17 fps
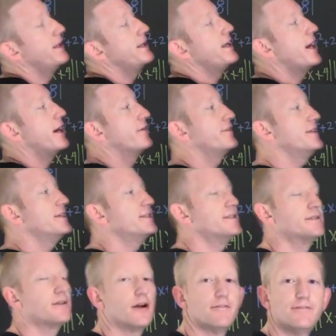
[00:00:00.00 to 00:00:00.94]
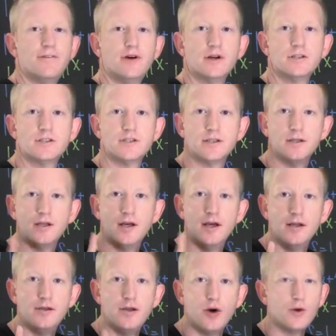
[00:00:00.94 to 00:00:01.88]
Now, if this is our function,
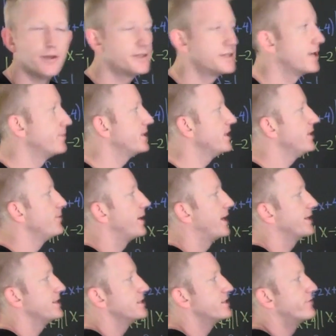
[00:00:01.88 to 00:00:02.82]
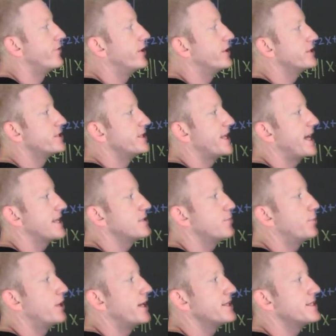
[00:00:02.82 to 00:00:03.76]
notice something about this function. That's
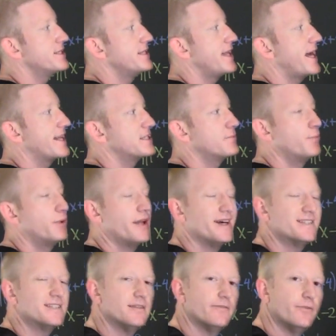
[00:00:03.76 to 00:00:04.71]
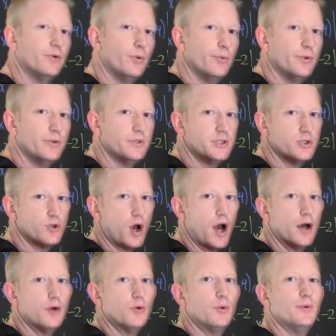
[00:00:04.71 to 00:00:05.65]
a plus and that's a plus. If we were to
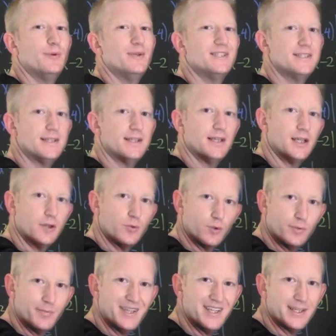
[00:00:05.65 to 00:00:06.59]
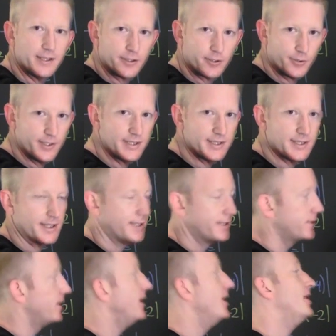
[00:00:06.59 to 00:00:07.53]
draw, we would see that it would be
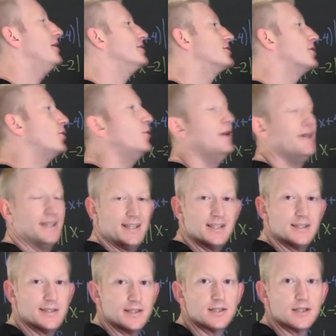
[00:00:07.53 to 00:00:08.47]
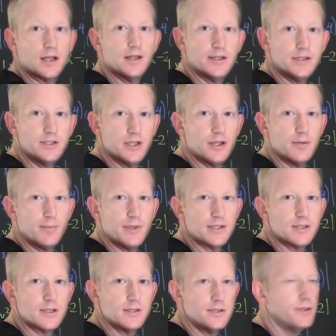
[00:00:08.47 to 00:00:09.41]
increasing. So this is
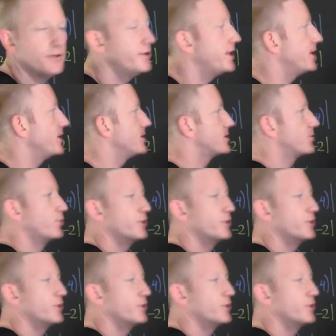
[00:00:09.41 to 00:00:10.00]
legitimate to do this.